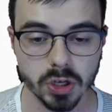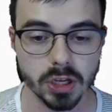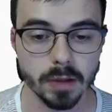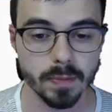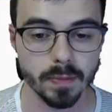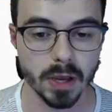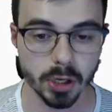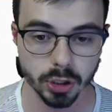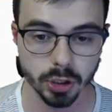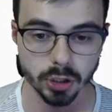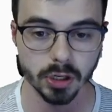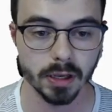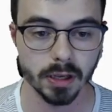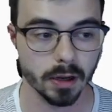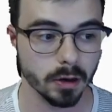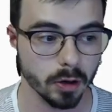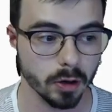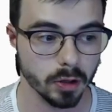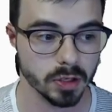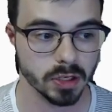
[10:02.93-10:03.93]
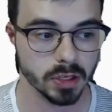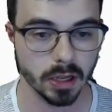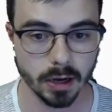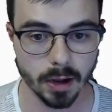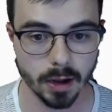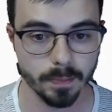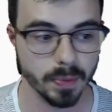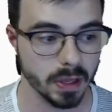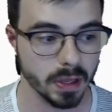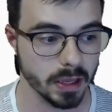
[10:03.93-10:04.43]
and make sure you get it all set up
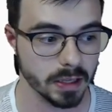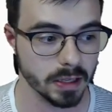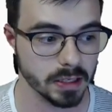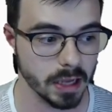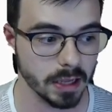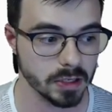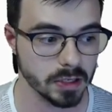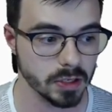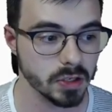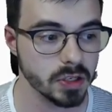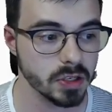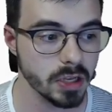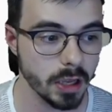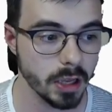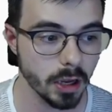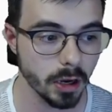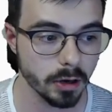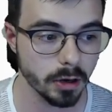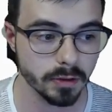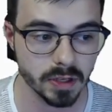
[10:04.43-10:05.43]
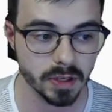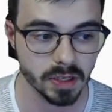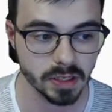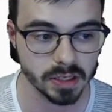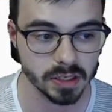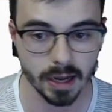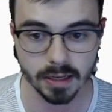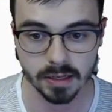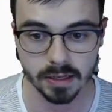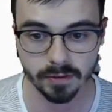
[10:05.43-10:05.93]
because as you see here, this
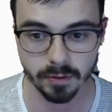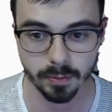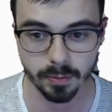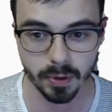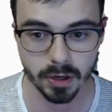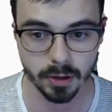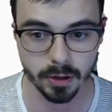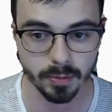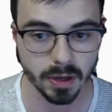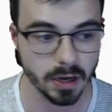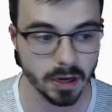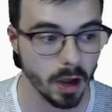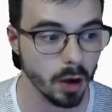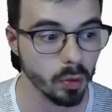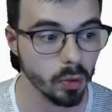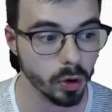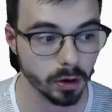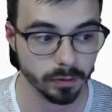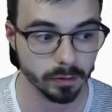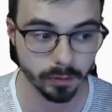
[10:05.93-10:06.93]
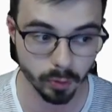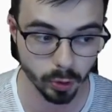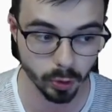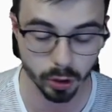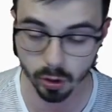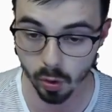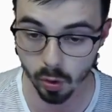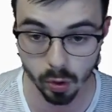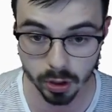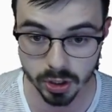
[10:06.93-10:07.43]
size of a printer may not work for
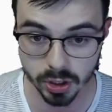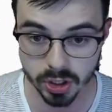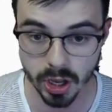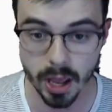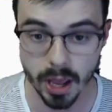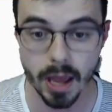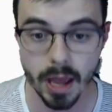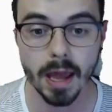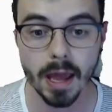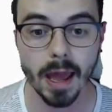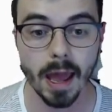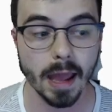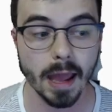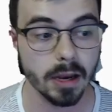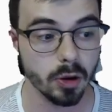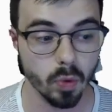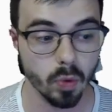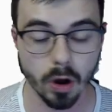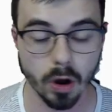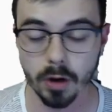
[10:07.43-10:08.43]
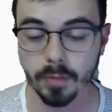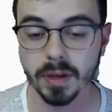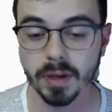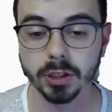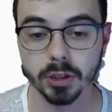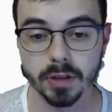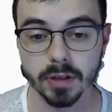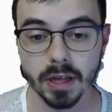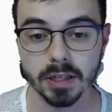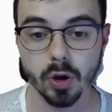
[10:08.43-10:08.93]
yours and you want to make sure
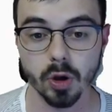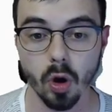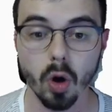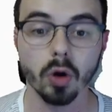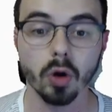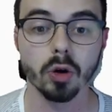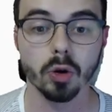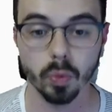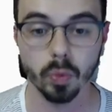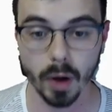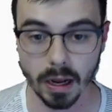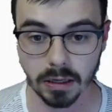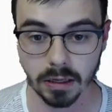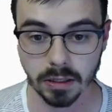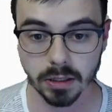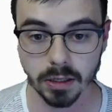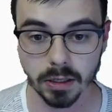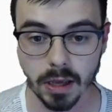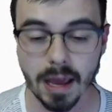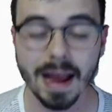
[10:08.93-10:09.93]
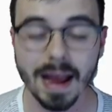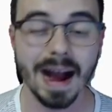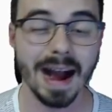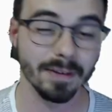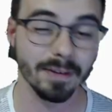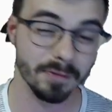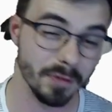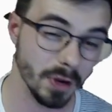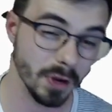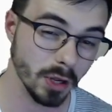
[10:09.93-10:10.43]
that's all correct. I have
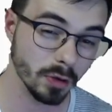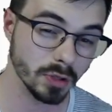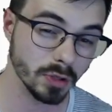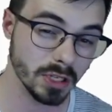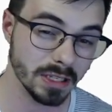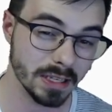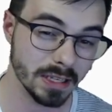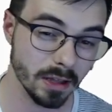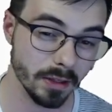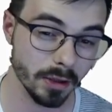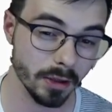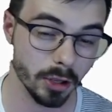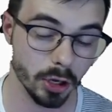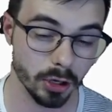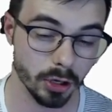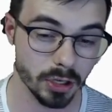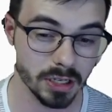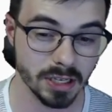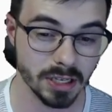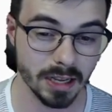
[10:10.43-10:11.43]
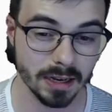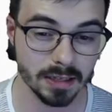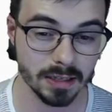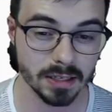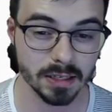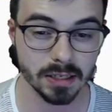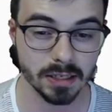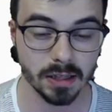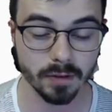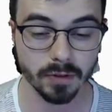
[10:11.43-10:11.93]
a video detailing Cura settings
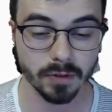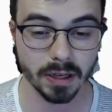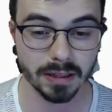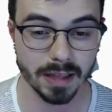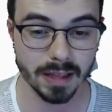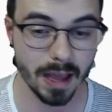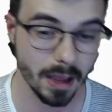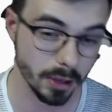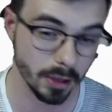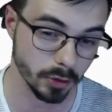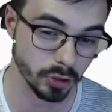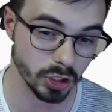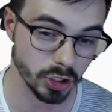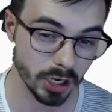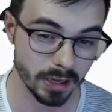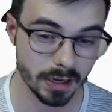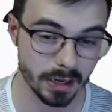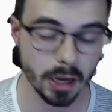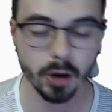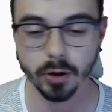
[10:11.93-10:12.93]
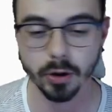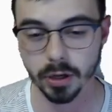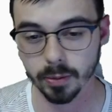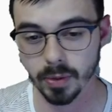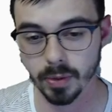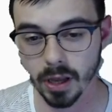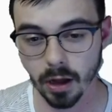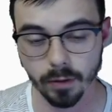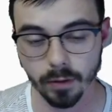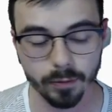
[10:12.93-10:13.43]
and stuff like that. Go check it out. It could be
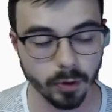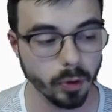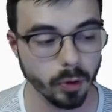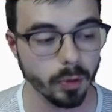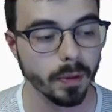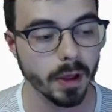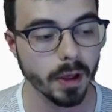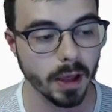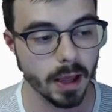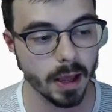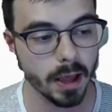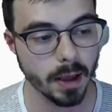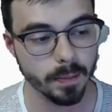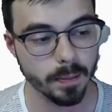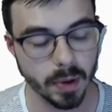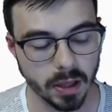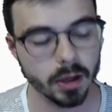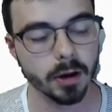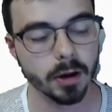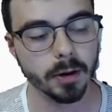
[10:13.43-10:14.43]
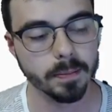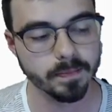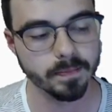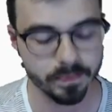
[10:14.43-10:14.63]
helpful. But here